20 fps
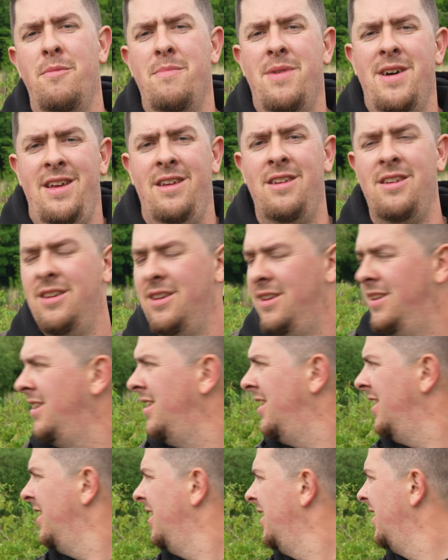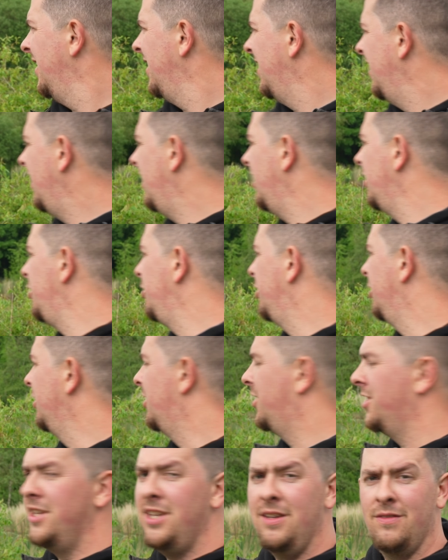the bank. As you can
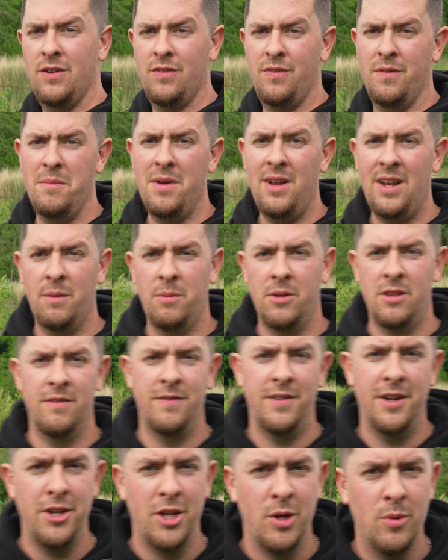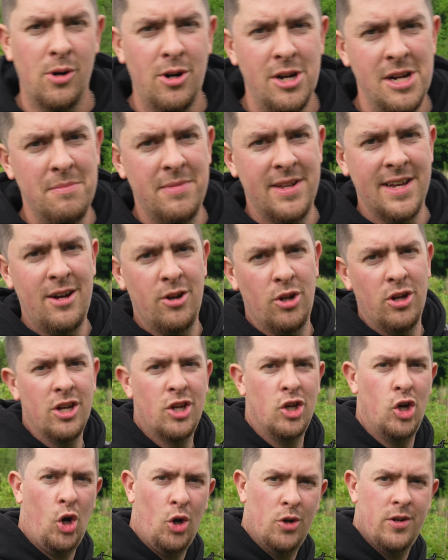see, if you're familiar with the venue, I am down at
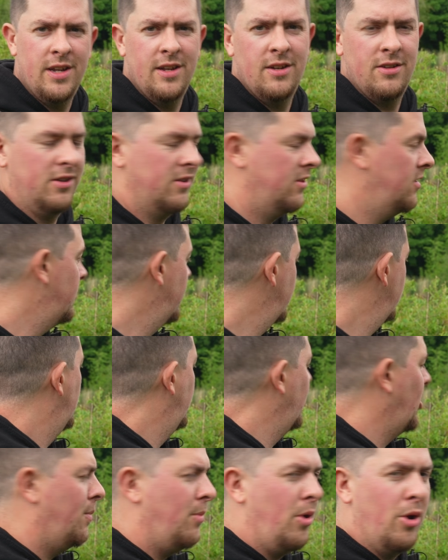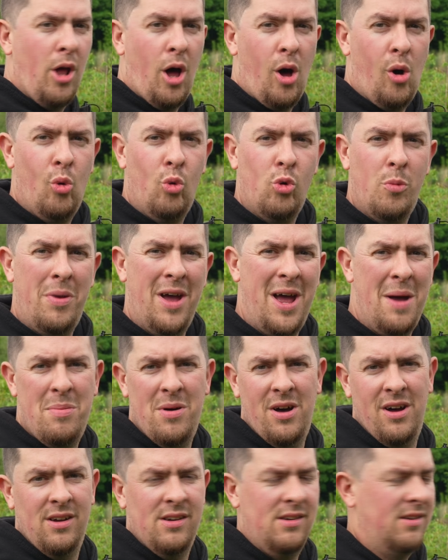Cottington and I'm on Old
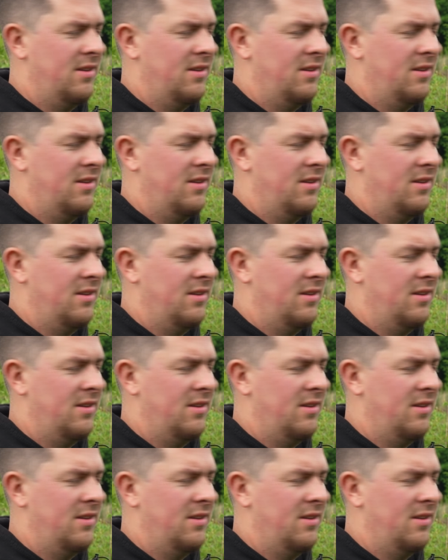Pepper.